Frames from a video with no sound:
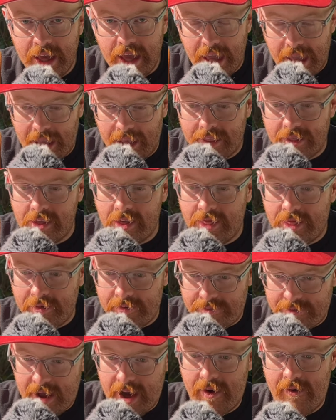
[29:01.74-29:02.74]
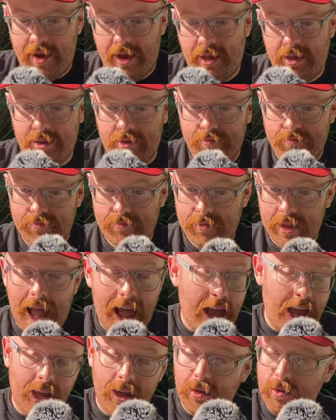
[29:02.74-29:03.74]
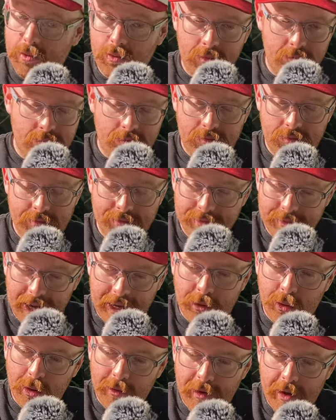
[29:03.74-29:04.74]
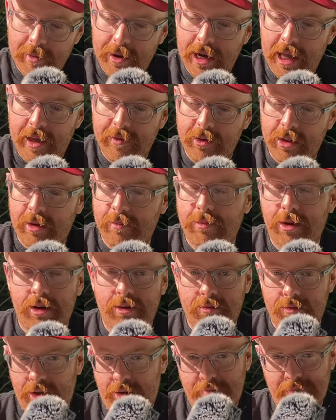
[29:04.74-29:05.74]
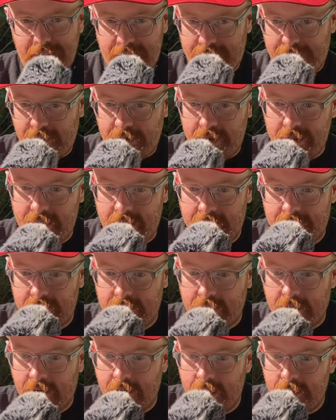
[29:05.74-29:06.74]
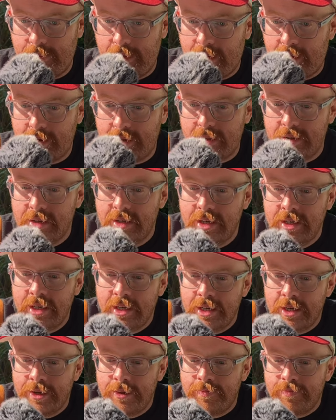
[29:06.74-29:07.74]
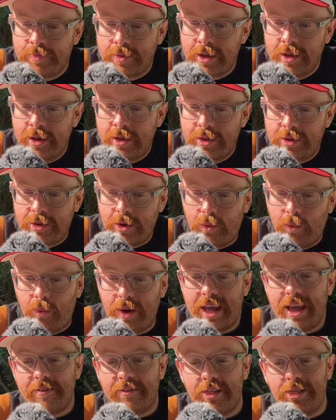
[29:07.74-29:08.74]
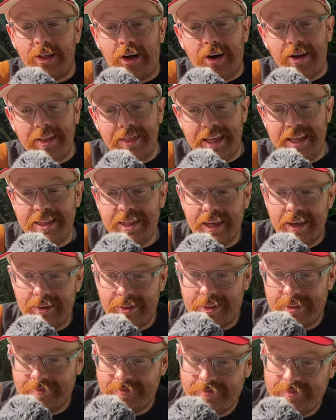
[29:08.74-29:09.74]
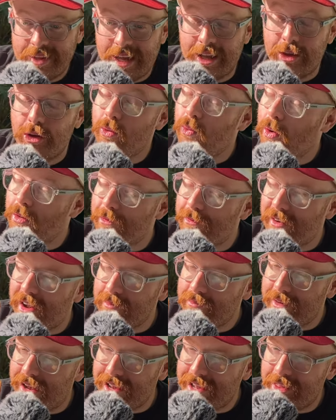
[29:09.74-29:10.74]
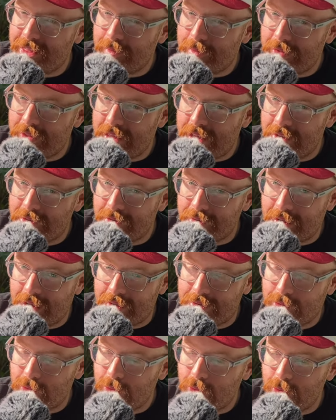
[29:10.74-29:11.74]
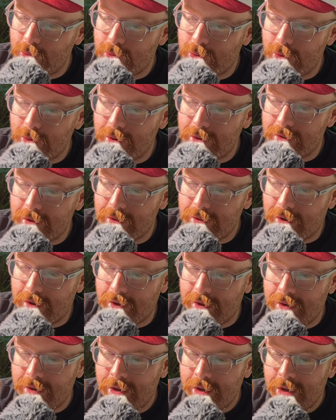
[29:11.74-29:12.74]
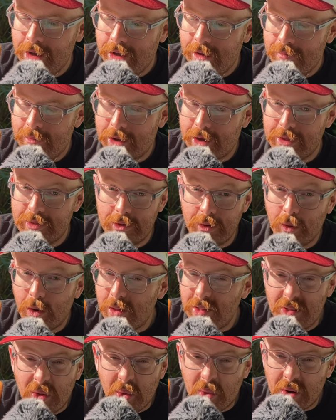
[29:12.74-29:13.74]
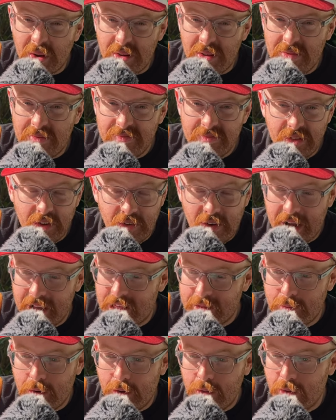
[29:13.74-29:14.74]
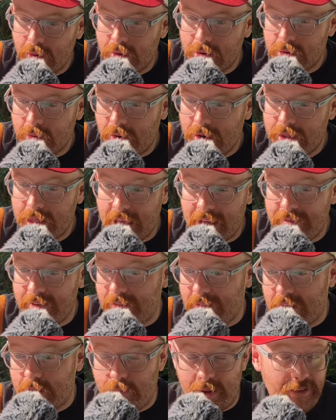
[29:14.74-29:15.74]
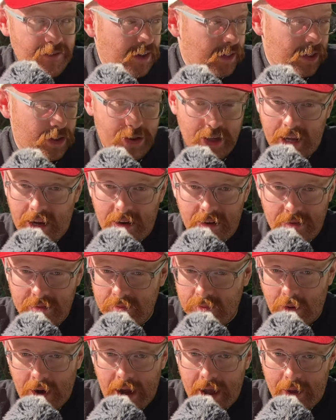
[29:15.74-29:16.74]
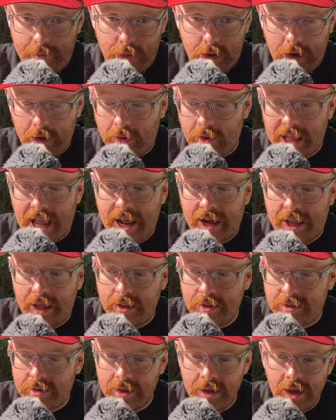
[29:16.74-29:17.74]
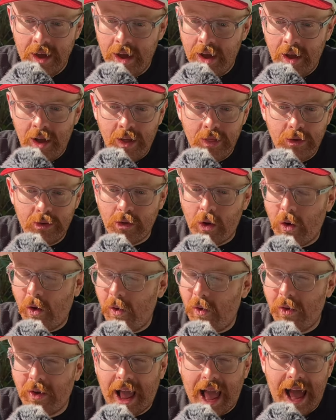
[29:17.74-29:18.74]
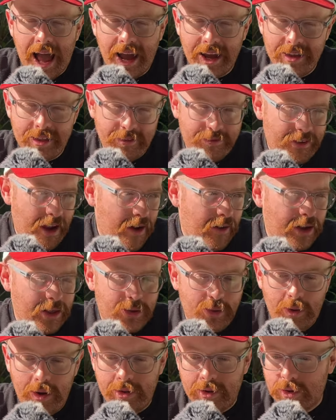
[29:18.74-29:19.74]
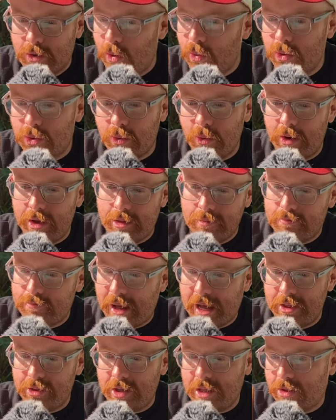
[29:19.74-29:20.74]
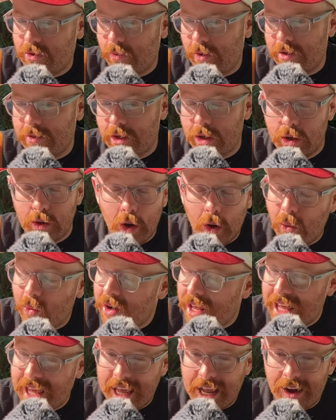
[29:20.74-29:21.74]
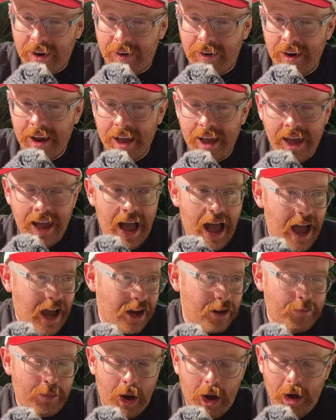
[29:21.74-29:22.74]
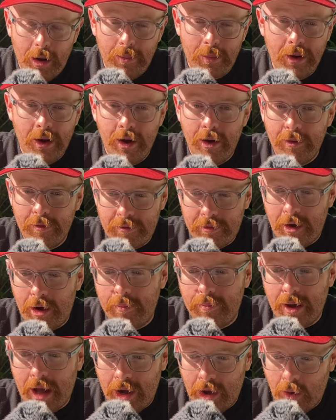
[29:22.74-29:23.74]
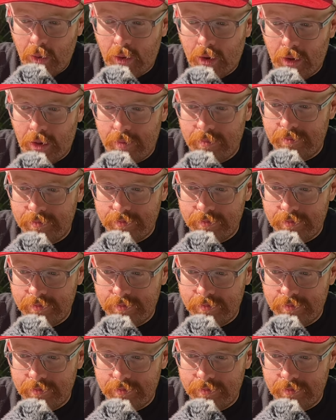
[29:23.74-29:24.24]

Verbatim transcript: in the fairies. I I don't know if I believe in them, but you know, better fucking safe than sorry, to be honest. So we have a lot of these tales, and you won't find many of them on the internet. Don't go googling that now, because they're all local. They're very small local stories. Even in this wee village here, where I am now, called Annahilt, there's all kinds of fairy stories and ghost stories and banshee stories that you'll only hear at a pub from a local.